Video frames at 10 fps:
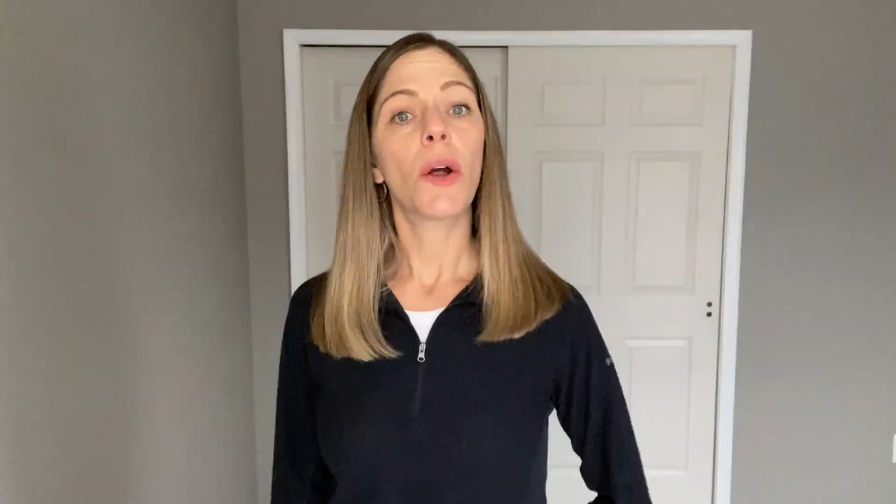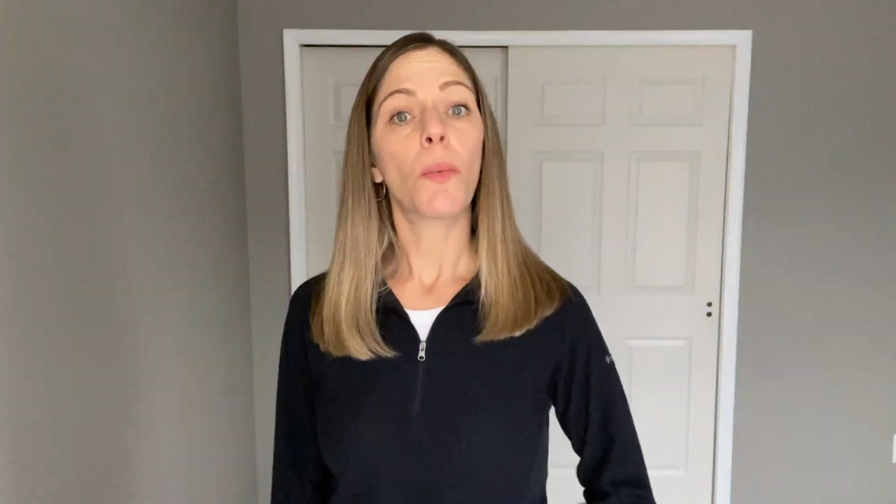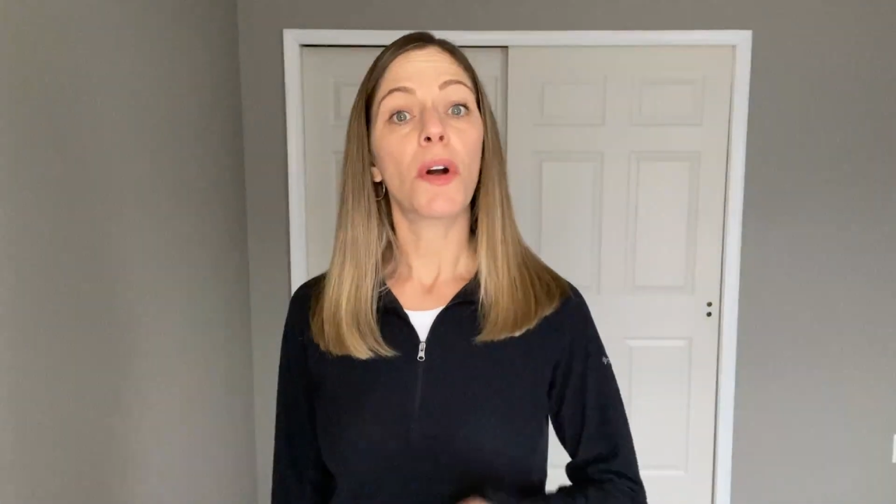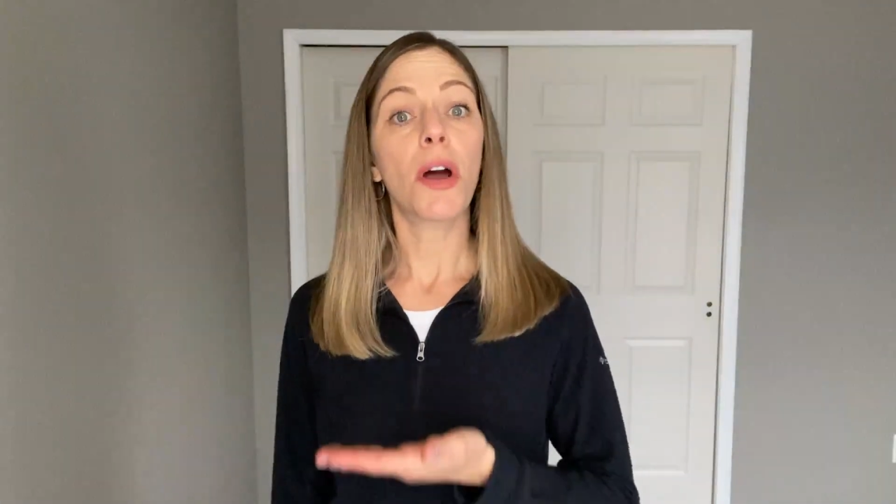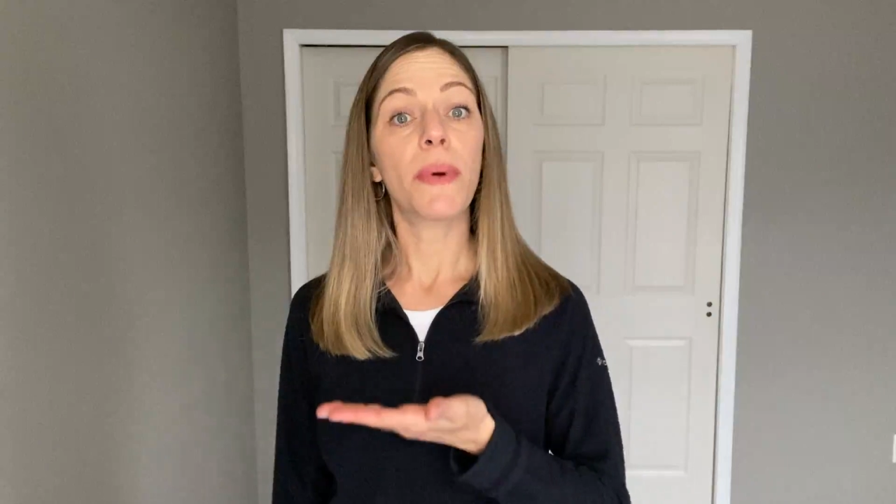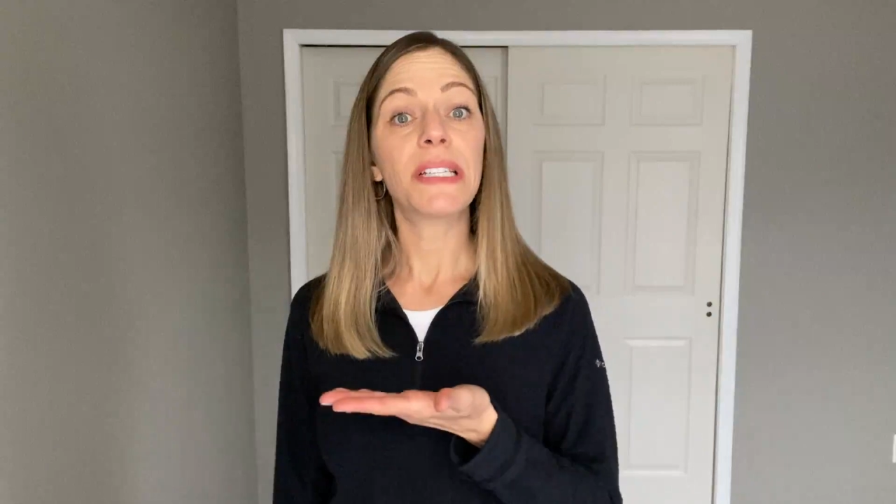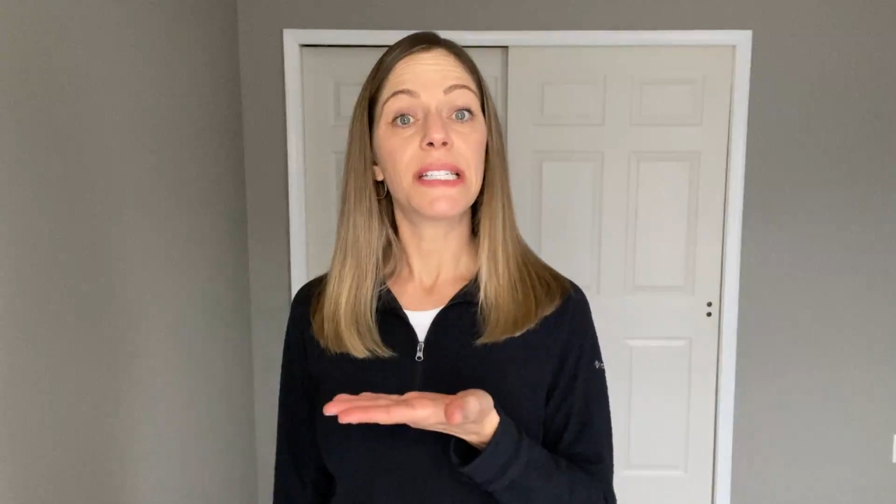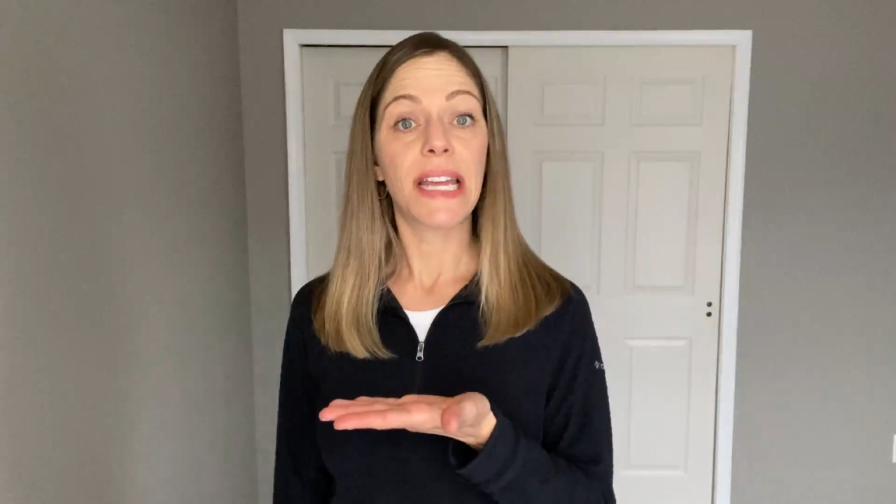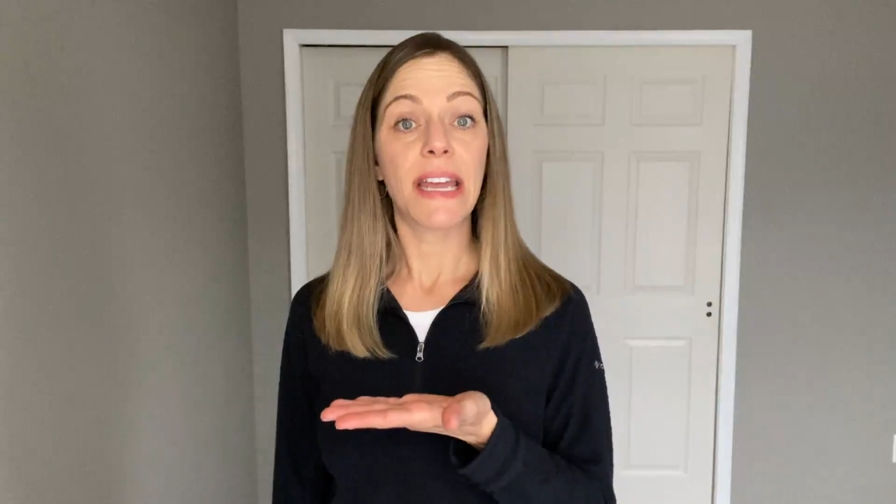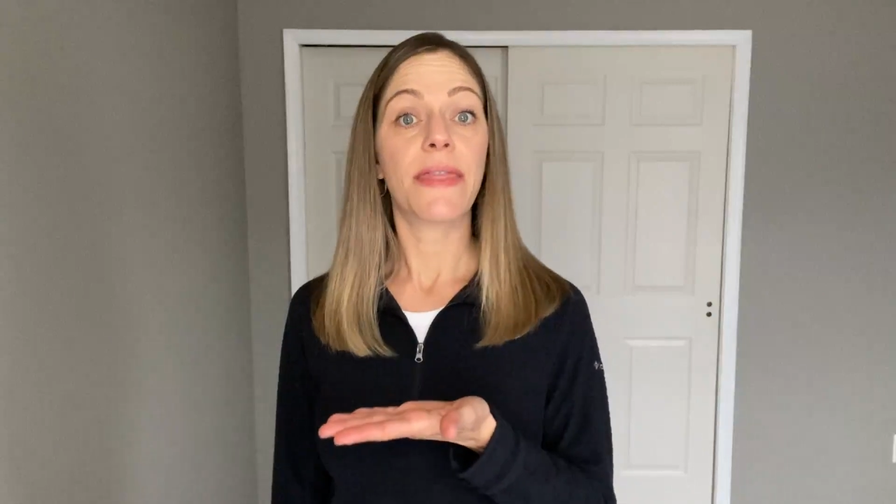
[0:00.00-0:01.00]
we're going to
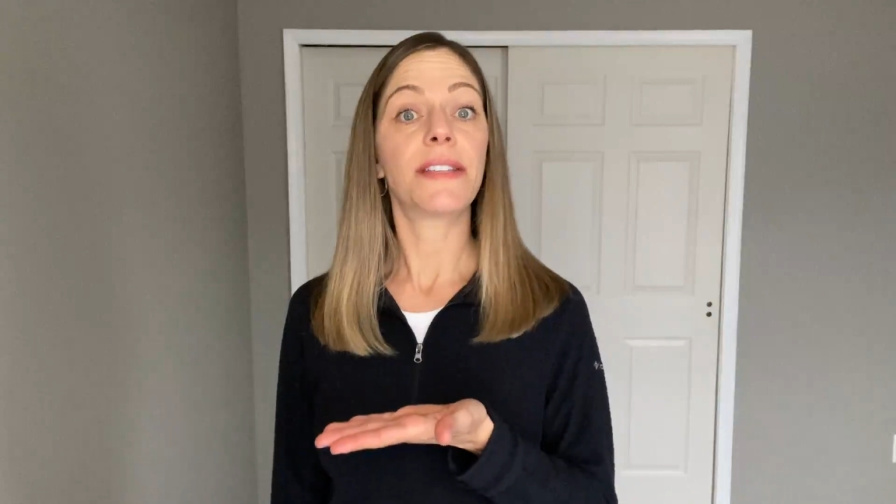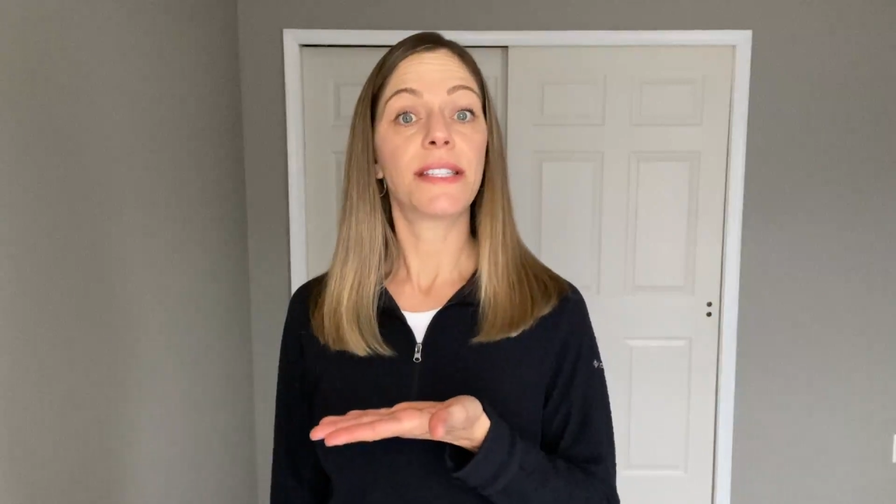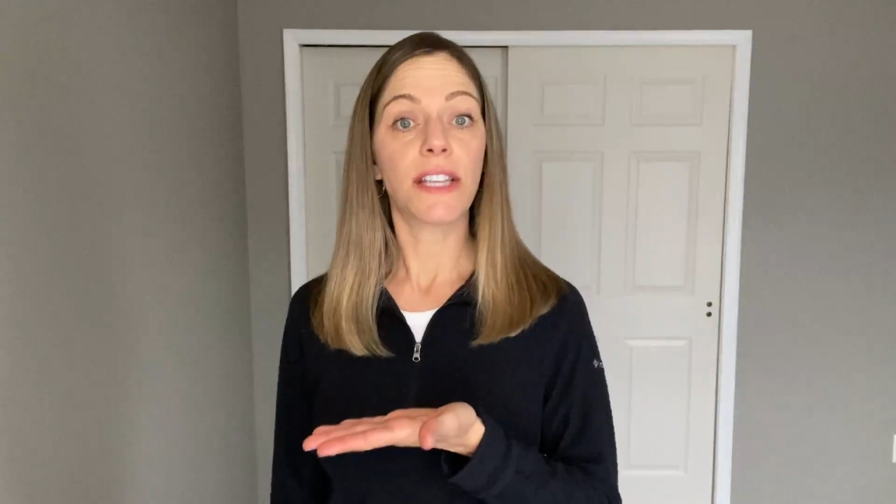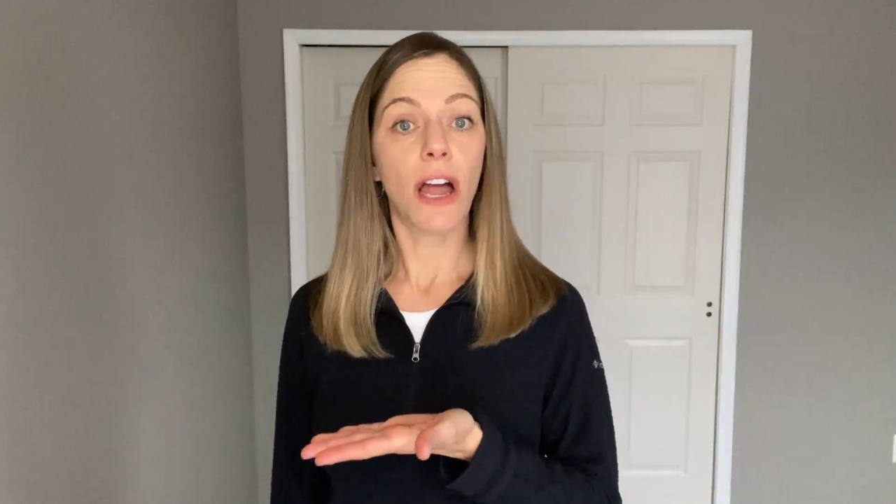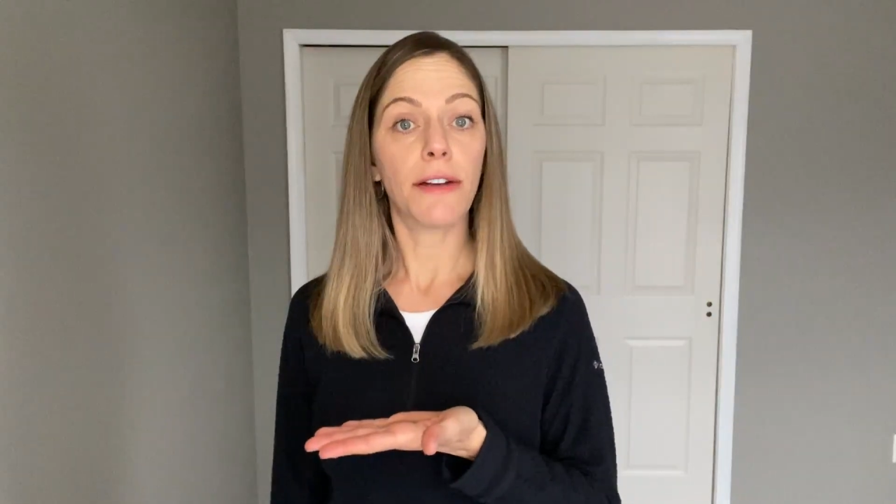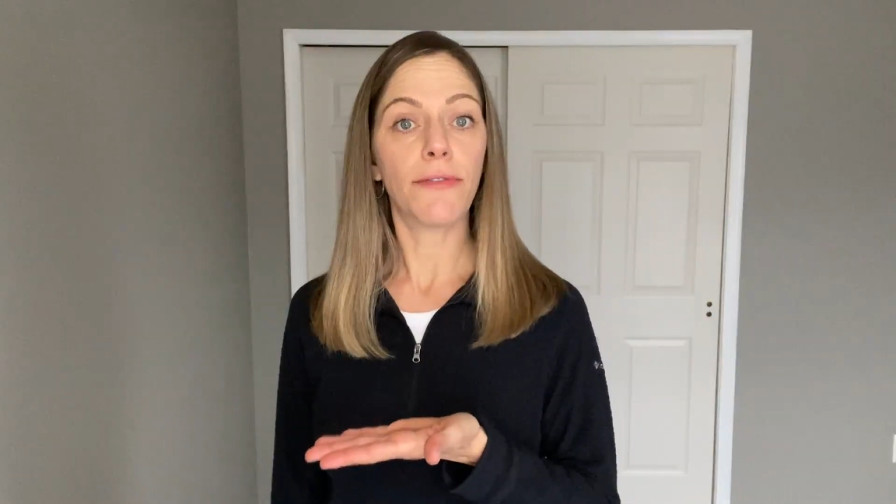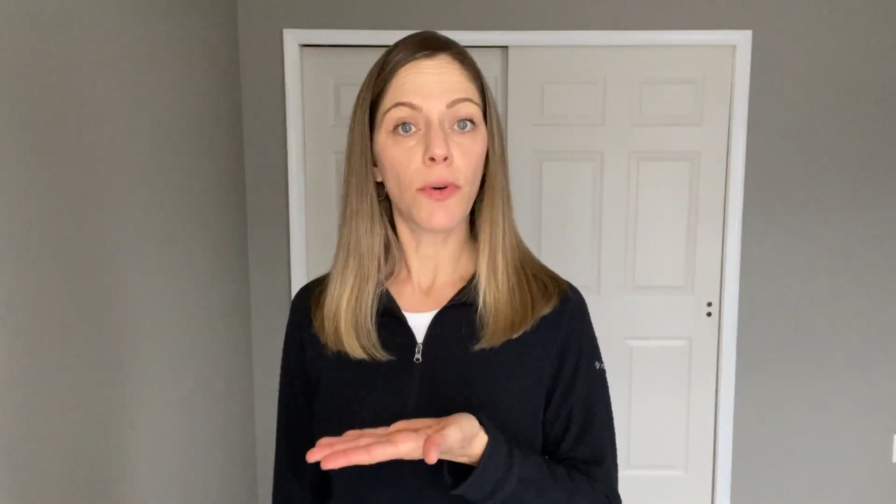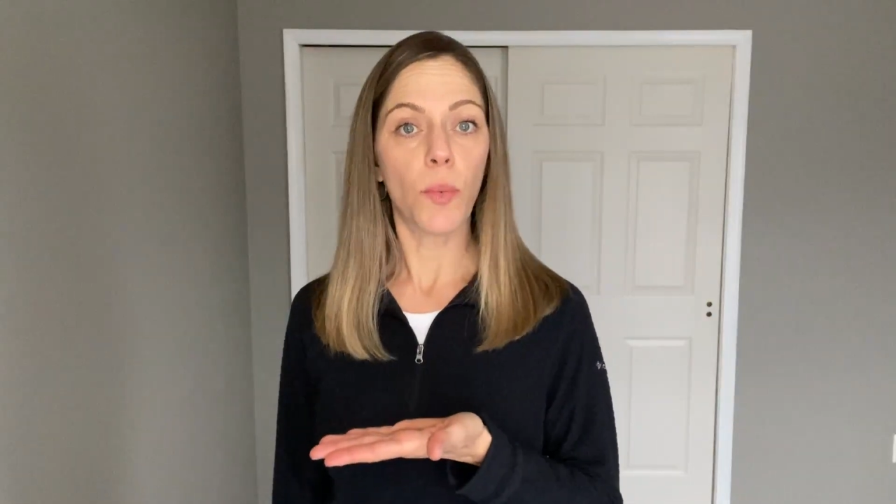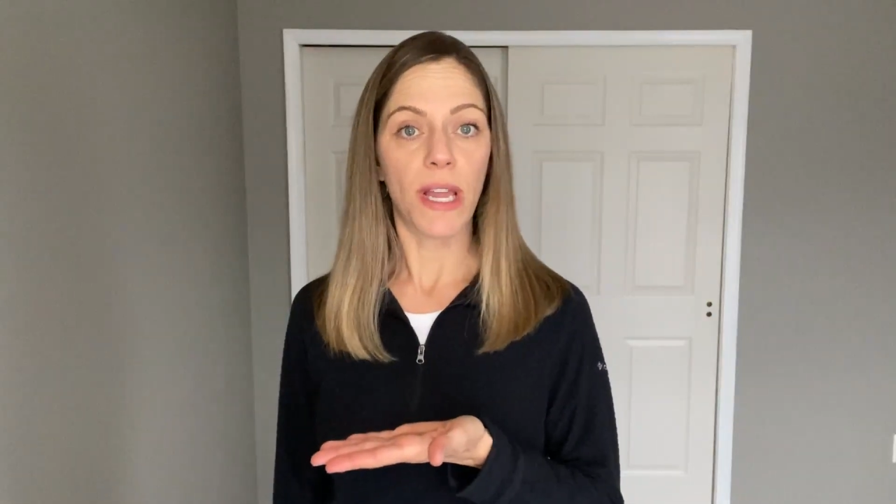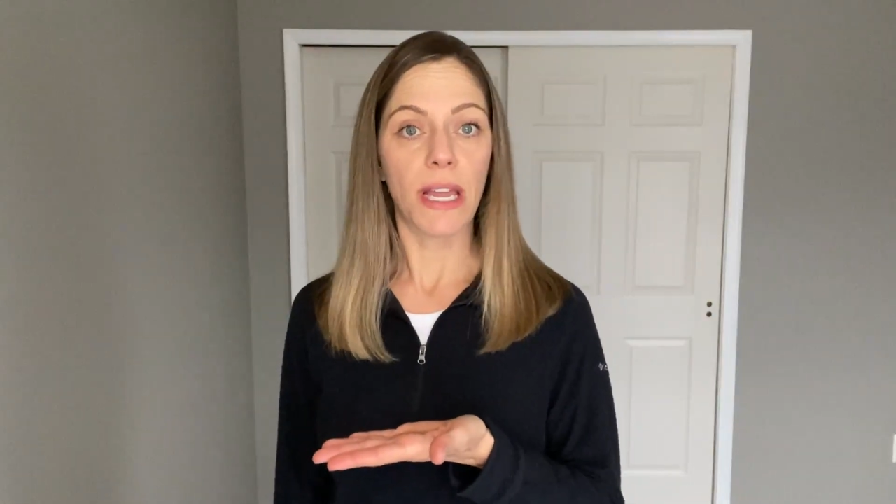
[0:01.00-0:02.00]
take the sign
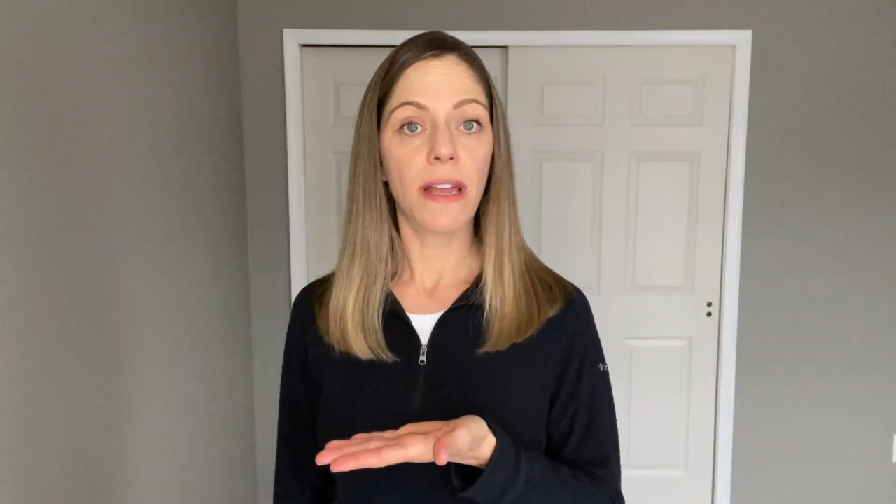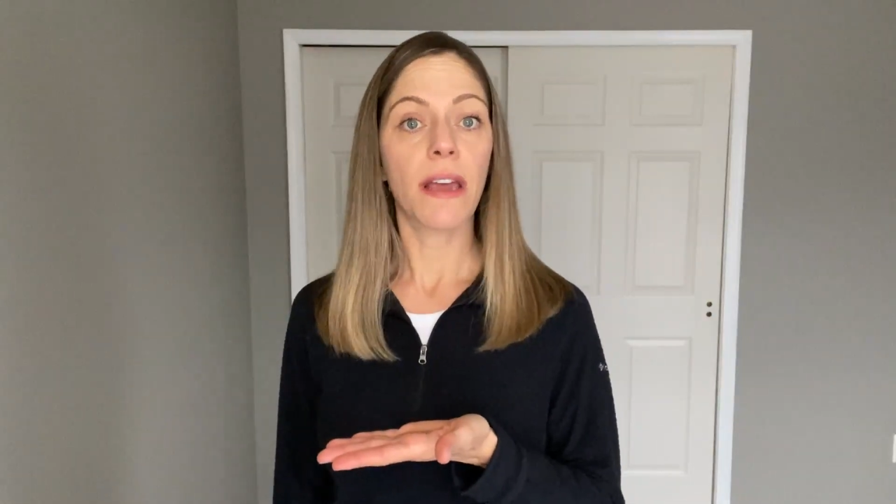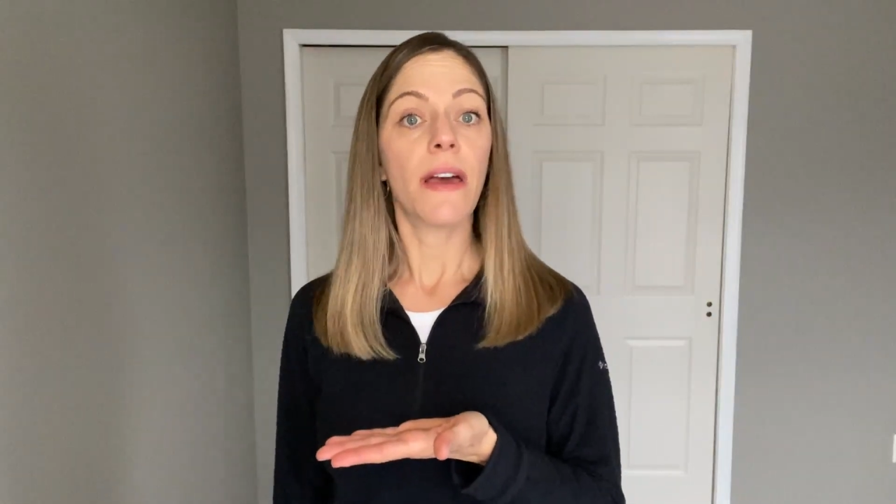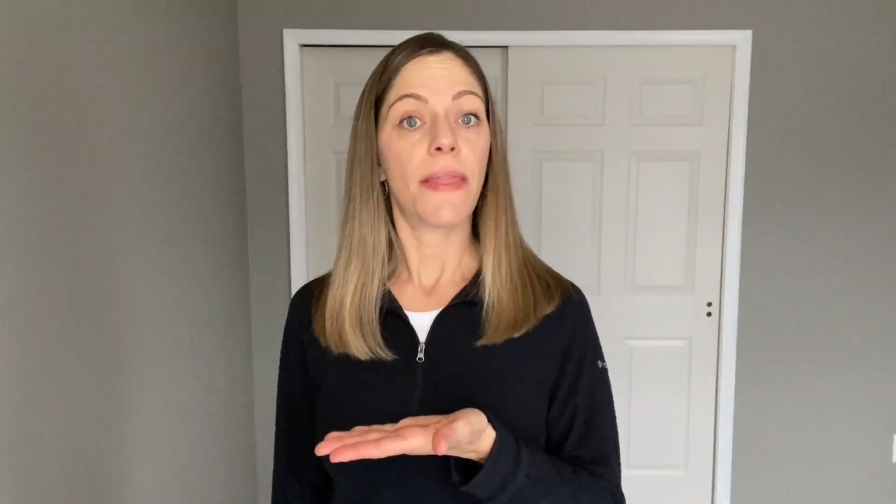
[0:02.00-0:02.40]
for week